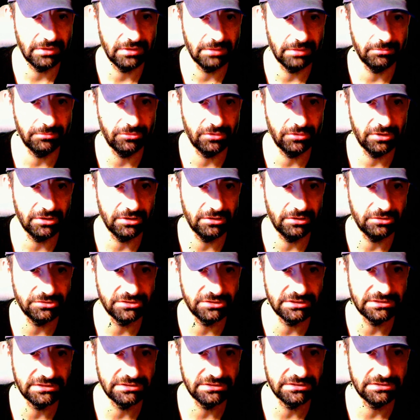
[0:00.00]
I'm gonna
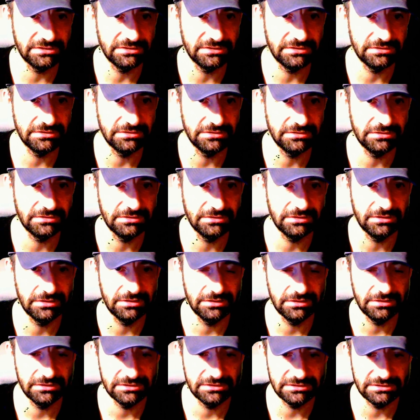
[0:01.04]
close this
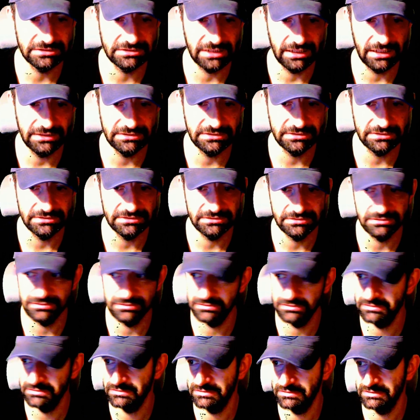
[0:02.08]
site.
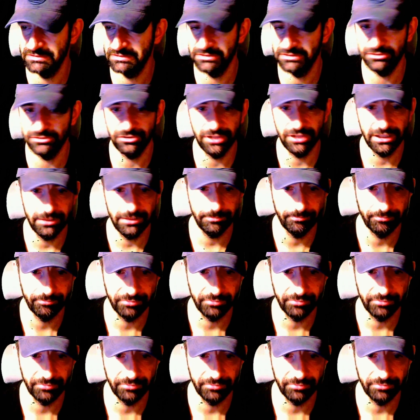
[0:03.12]
Is it okay?